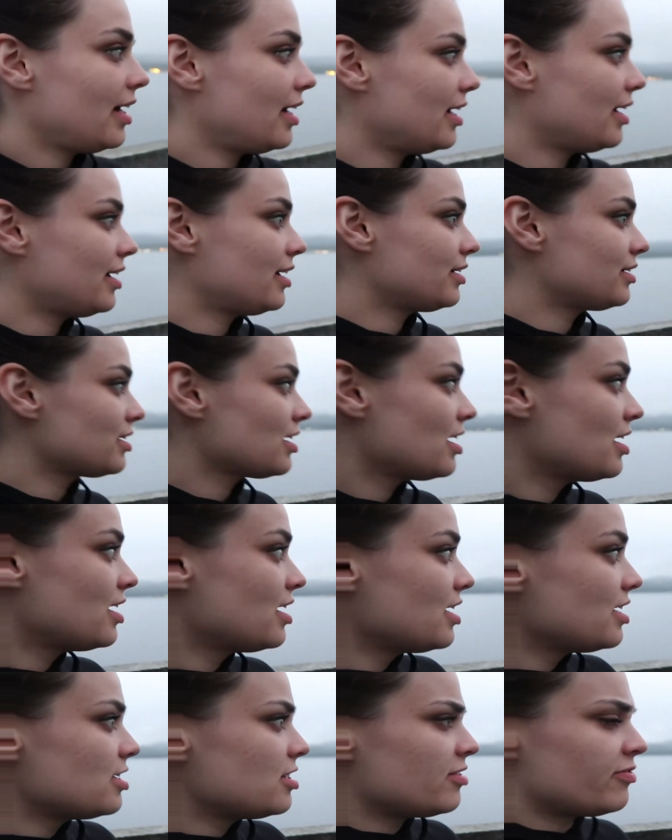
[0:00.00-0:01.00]
and
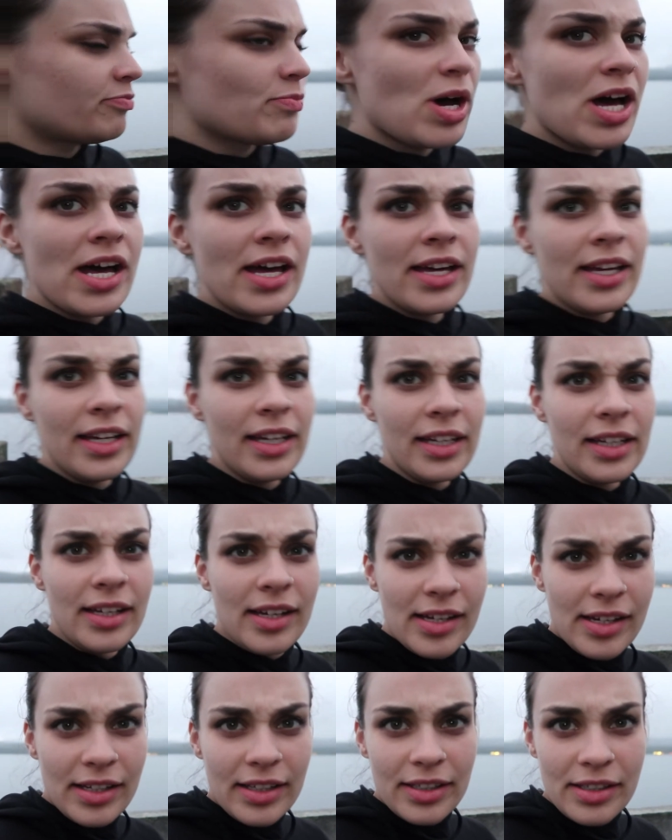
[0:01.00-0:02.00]
if
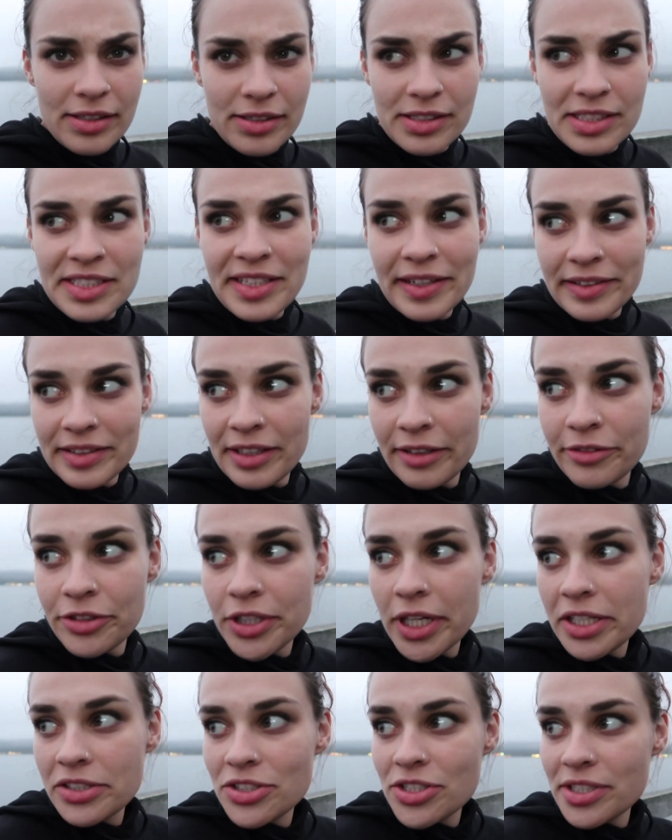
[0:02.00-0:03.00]
my sense of
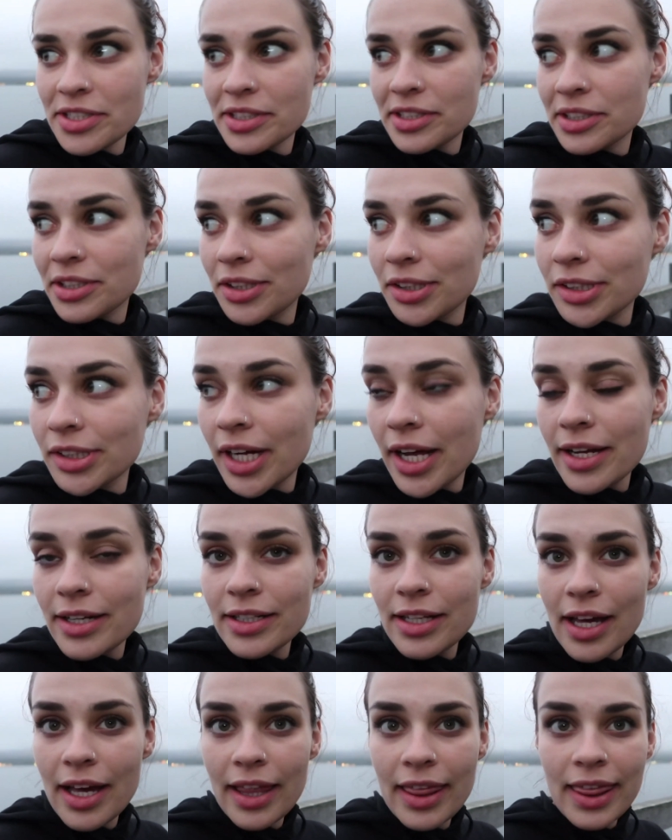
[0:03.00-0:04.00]
direction's
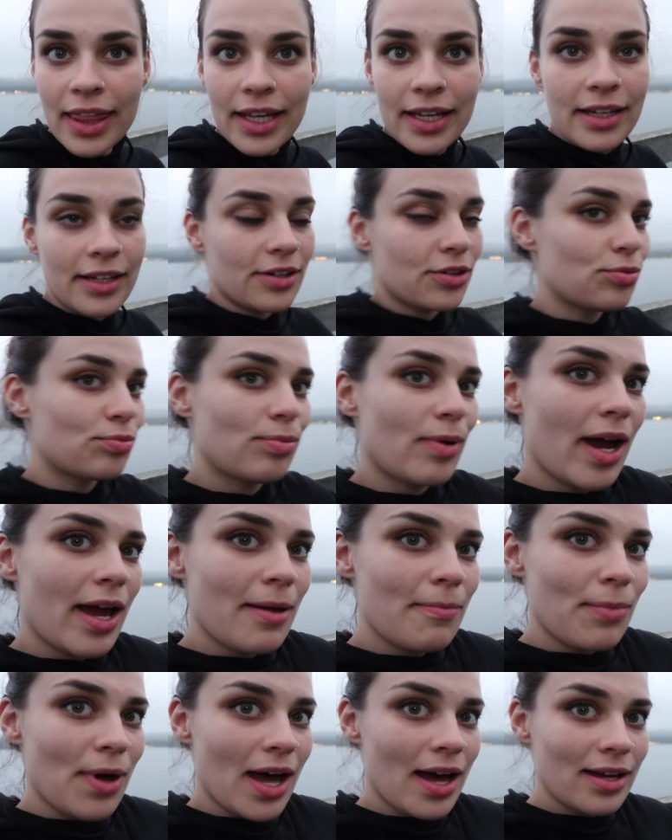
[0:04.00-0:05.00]
correct, I think
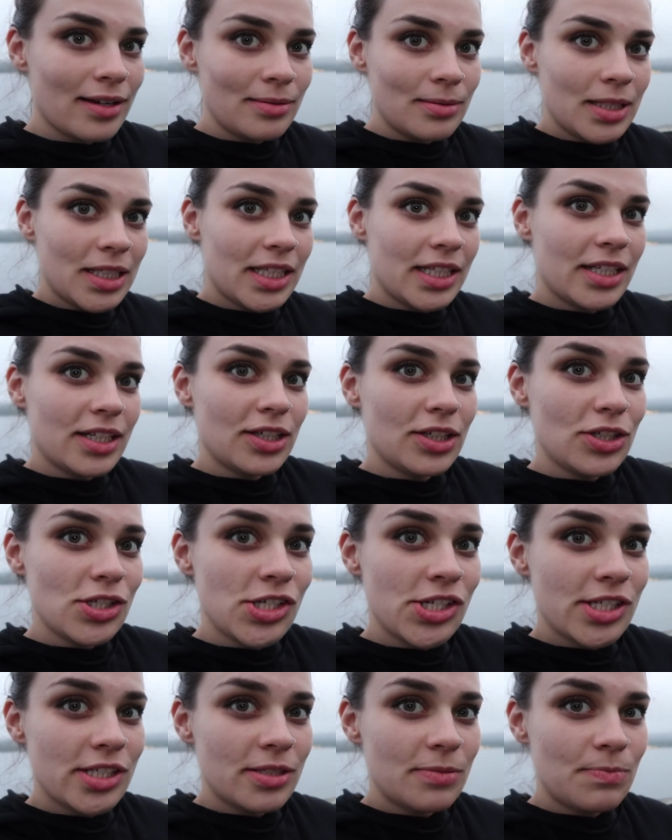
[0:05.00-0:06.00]
right behind me here
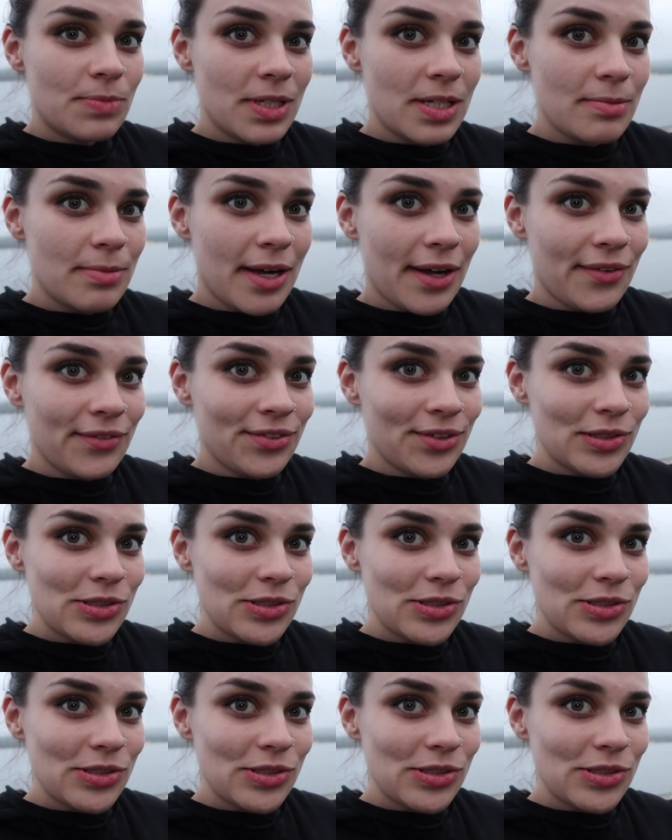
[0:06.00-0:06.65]
should be Mount